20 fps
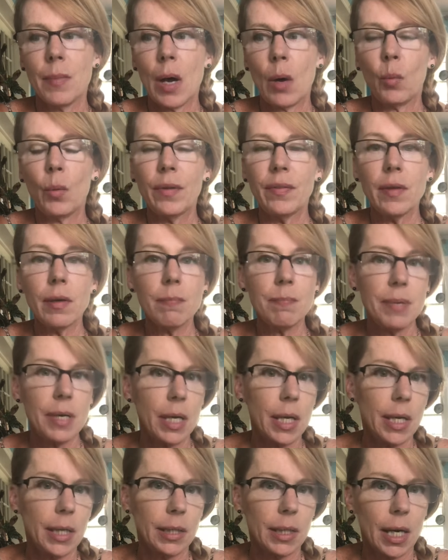With it
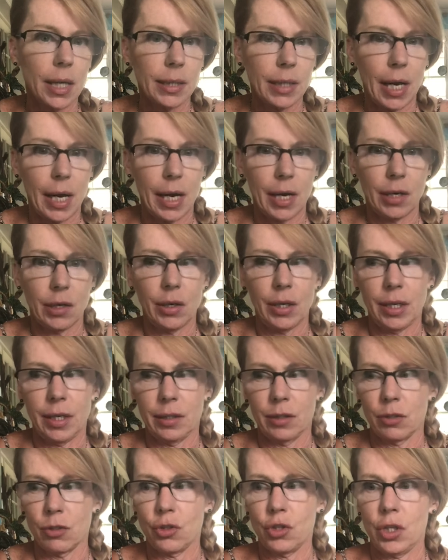being an air
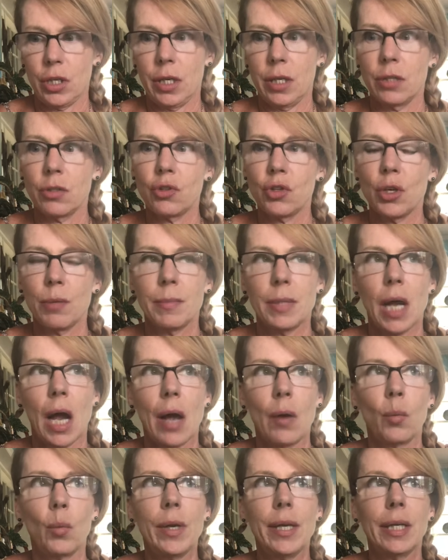energy,
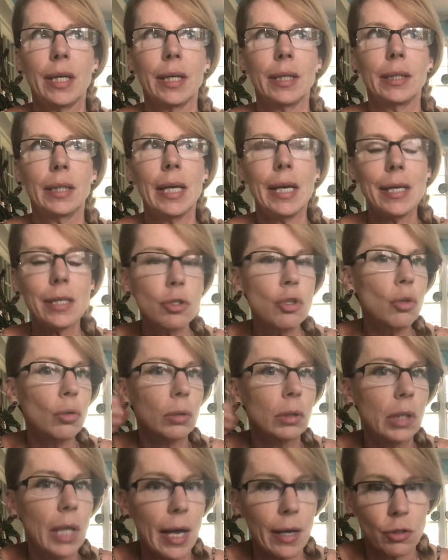Gemini, we can
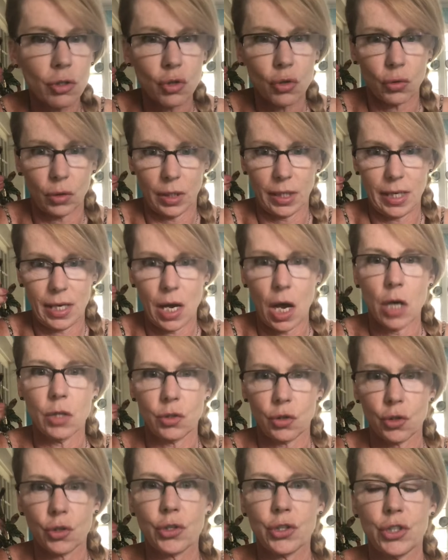intellectually
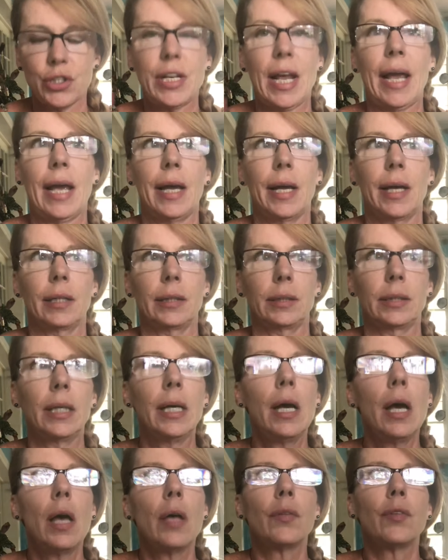understand
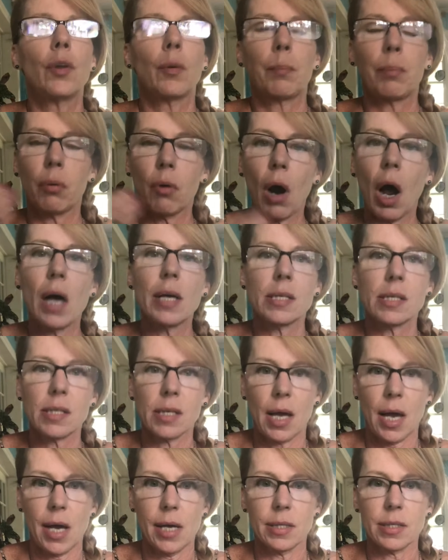the
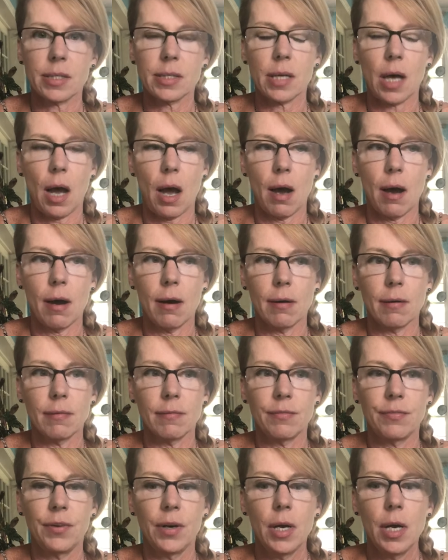process
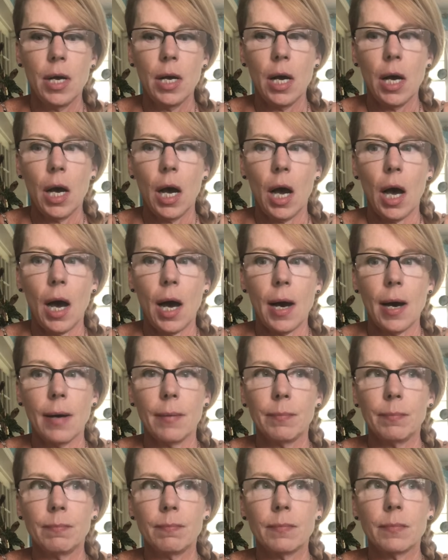of
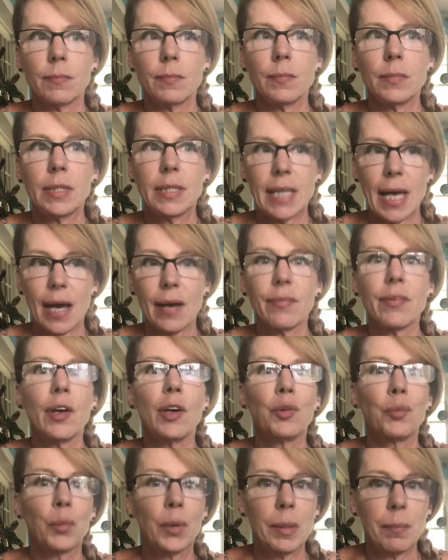death
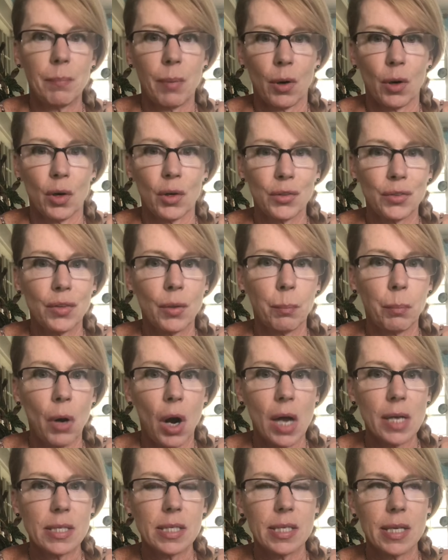and rebirth, the
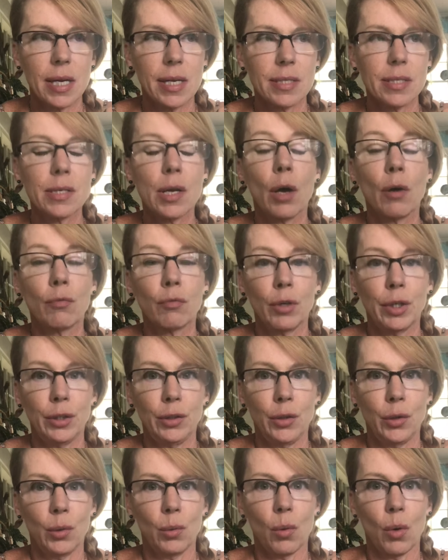process of
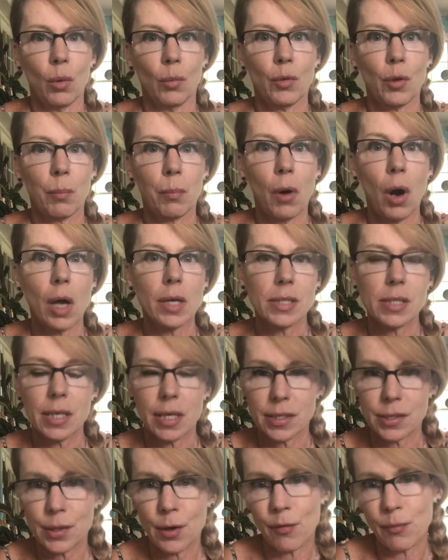renewal, the
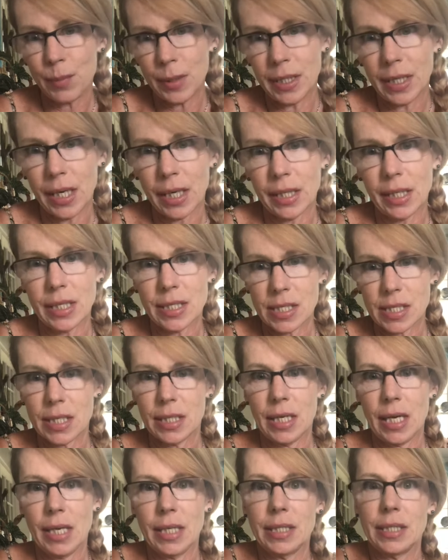process of beginnings
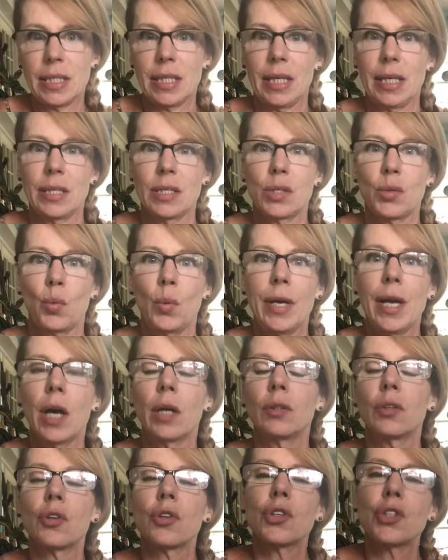and endings. We
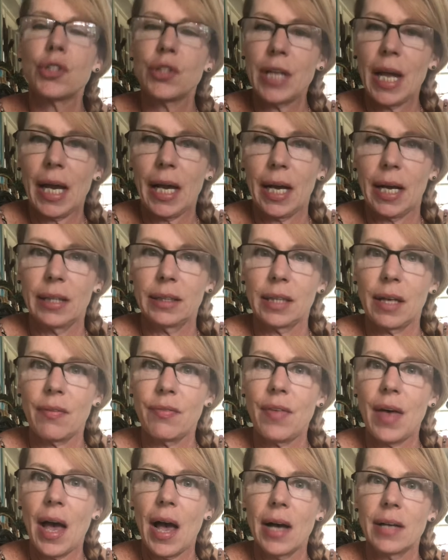understand
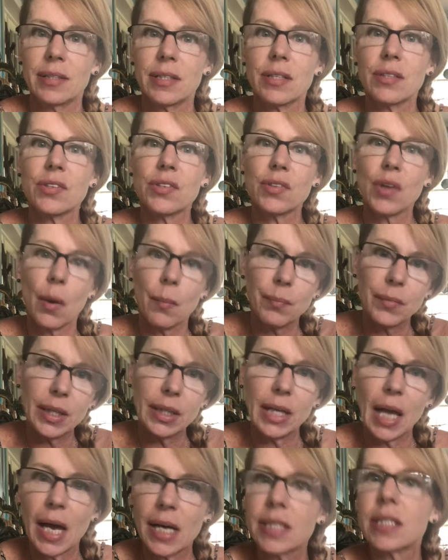that
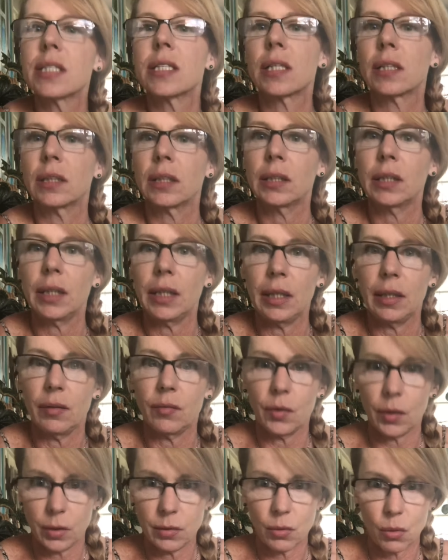something has to
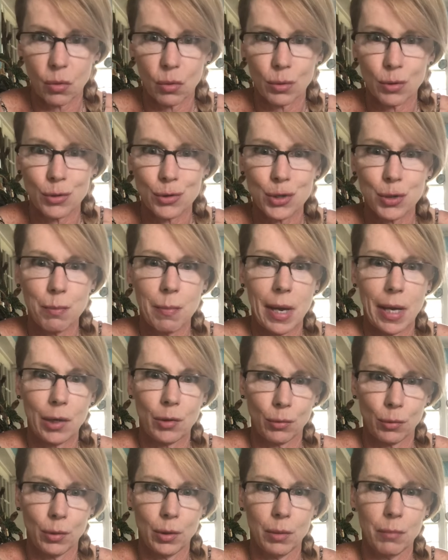leave in order to
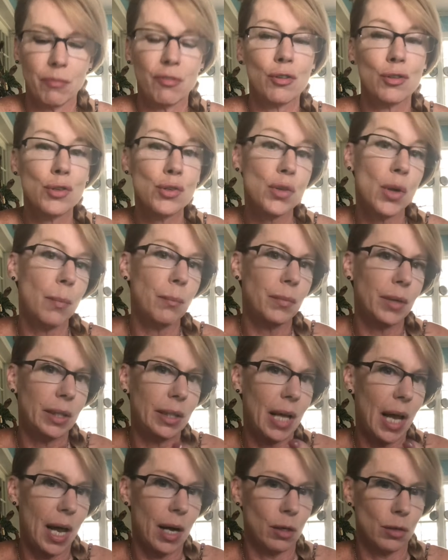make room for
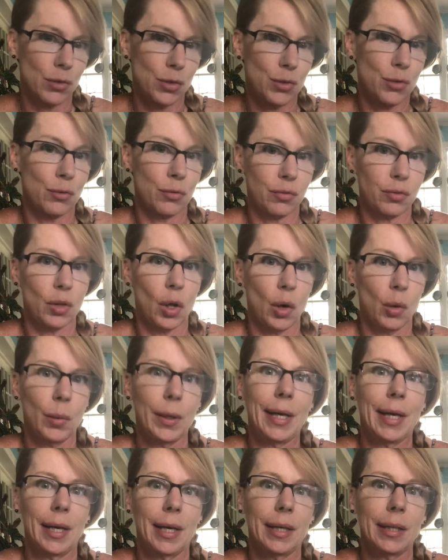something else to flow
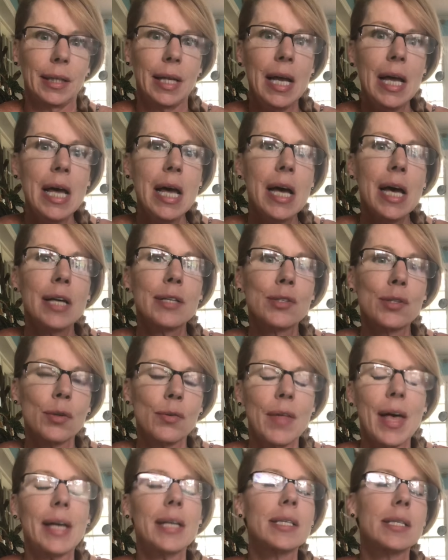in. And
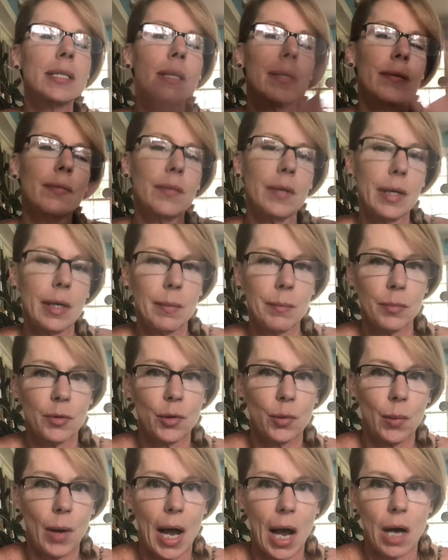so that is the theme
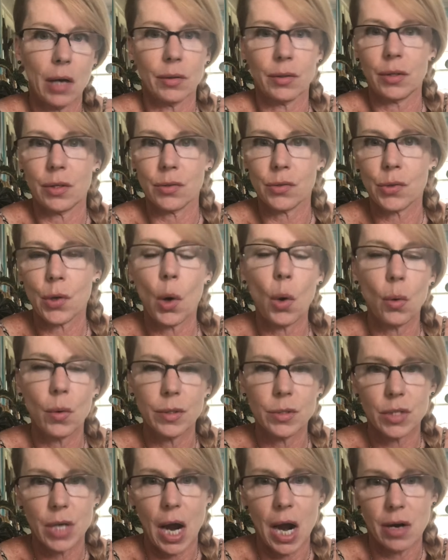throughout this whole
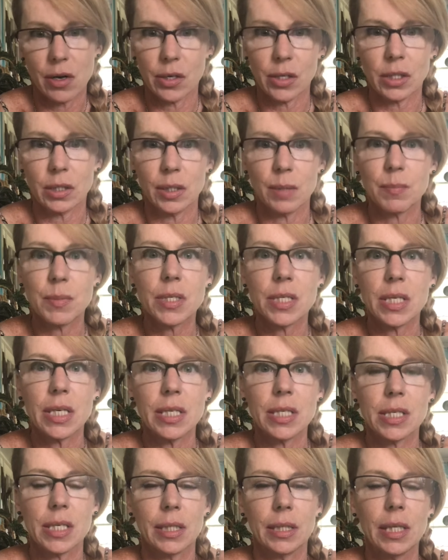entire eclipse
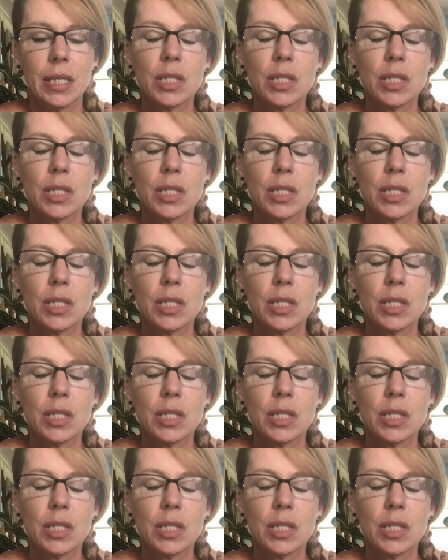season.